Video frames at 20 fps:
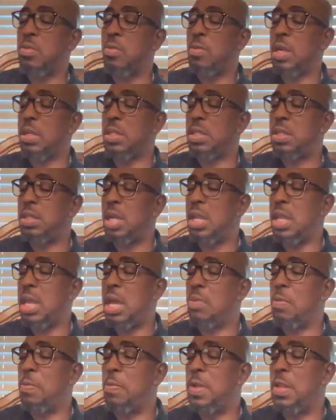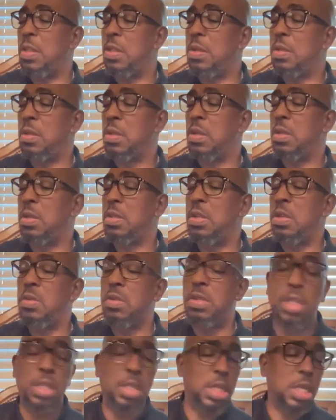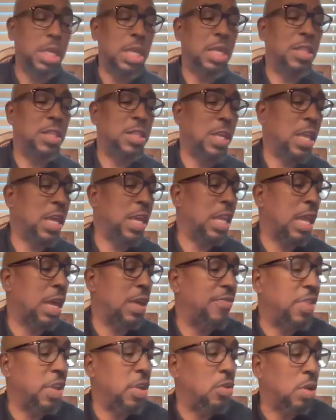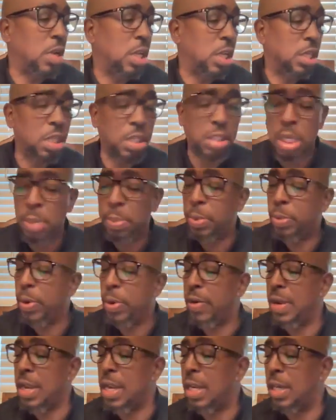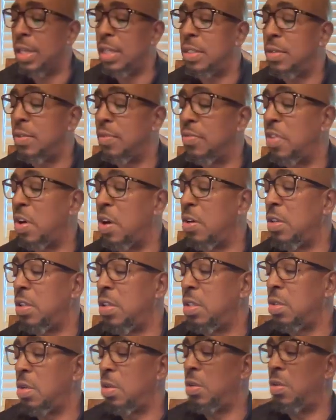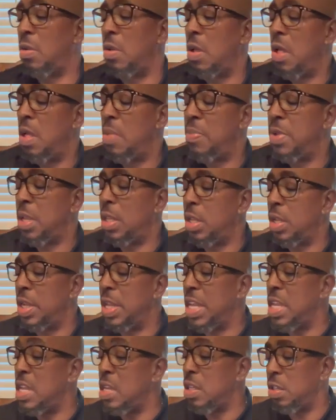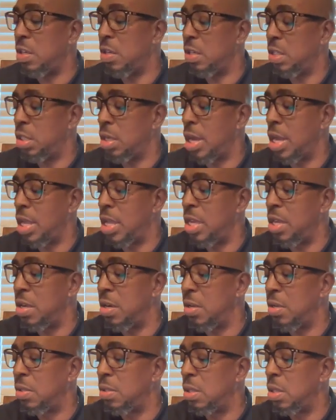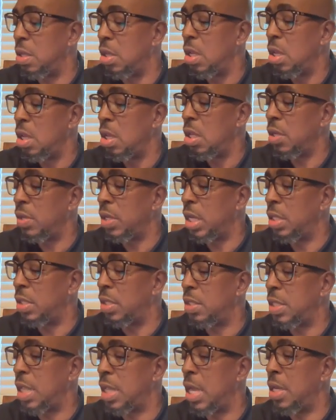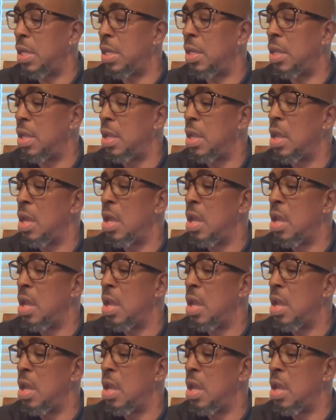through our study. I will be using the, either the NIV or the contemporary English version, so be a little easier to our ears to understand it.